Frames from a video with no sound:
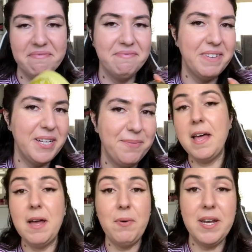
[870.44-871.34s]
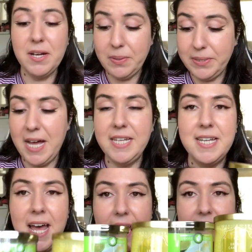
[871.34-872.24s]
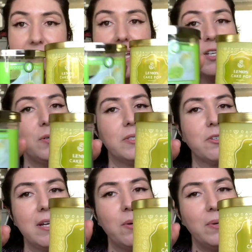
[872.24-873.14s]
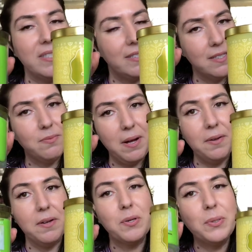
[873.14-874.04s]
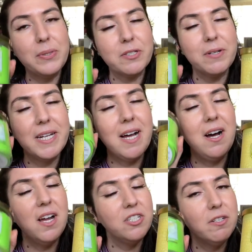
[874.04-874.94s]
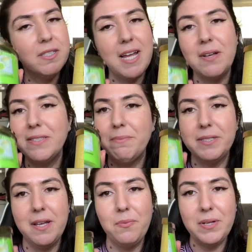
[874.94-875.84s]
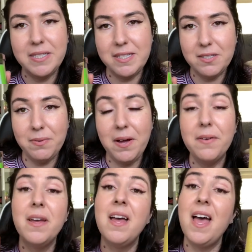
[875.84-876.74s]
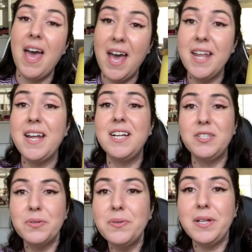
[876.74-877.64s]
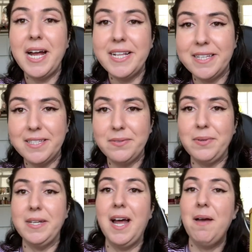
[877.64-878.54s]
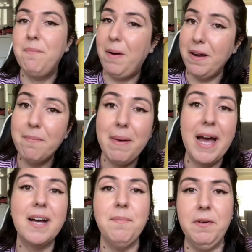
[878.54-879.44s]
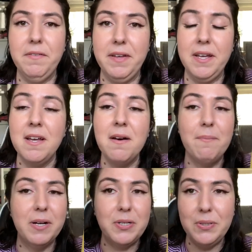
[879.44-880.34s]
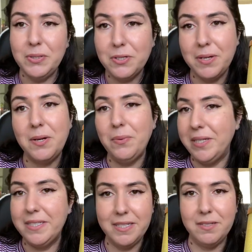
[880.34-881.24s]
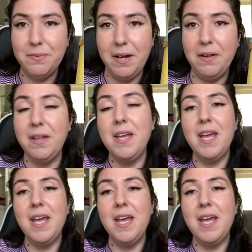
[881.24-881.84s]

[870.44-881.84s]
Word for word: But when it goes head-to-head, Goose Creek wins this round. Goose Creek one hundred thousand percent wins this round. And I do like this one. I bought a backup of it, but Goose Creek wins this round.